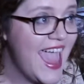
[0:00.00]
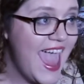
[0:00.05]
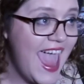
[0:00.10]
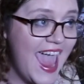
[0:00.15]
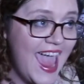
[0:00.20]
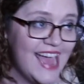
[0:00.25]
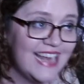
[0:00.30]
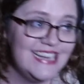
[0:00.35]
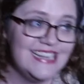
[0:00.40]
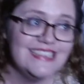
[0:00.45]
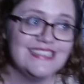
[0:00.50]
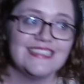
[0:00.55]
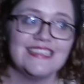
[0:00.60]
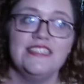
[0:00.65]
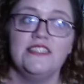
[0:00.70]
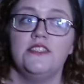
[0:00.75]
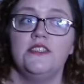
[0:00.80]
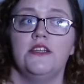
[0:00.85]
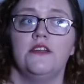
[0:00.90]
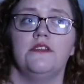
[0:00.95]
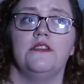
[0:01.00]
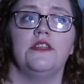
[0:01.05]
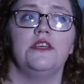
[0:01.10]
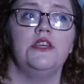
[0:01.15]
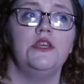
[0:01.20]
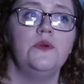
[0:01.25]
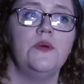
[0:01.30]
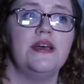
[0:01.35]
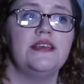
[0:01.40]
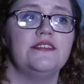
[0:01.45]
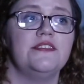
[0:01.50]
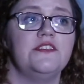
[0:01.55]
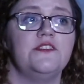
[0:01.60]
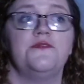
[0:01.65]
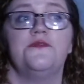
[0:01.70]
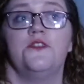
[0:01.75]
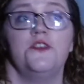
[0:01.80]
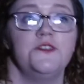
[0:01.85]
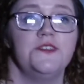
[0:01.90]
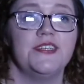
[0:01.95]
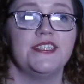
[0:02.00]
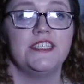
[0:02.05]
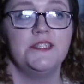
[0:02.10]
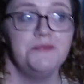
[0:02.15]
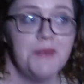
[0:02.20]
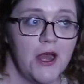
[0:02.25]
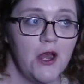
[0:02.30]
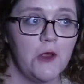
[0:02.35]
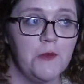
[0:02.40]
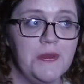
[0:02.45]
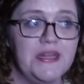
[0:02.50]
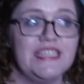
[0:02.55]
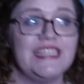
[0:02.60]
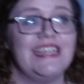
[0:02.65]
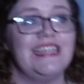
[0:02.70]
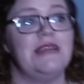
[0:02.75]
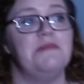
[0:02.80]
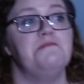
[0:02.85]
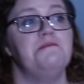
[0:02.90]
and is considered the US's first experiment in